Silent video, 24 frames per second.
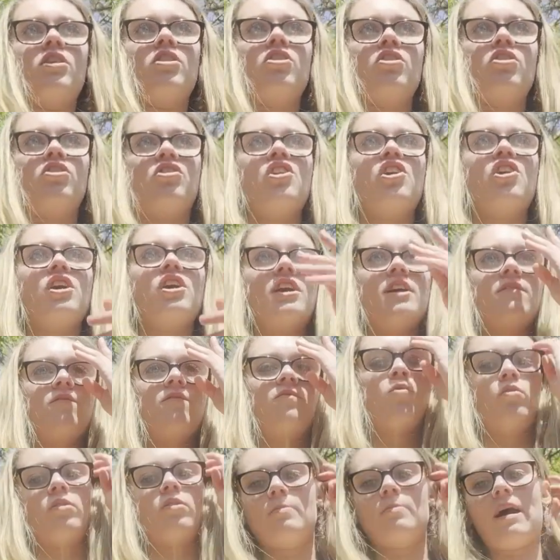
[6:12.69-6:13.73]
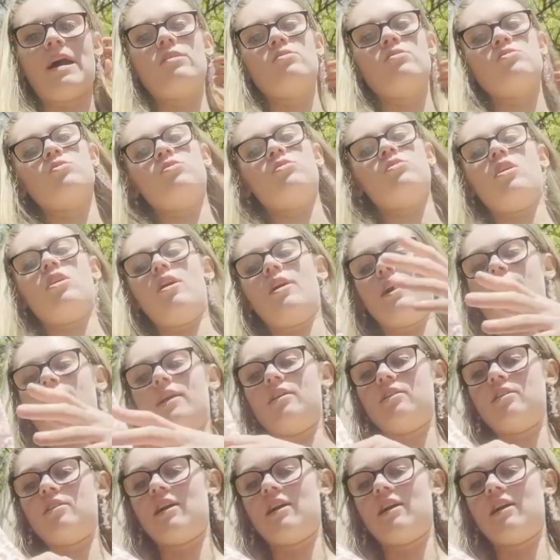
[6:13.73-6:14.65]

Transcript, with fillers: £30, £40 online.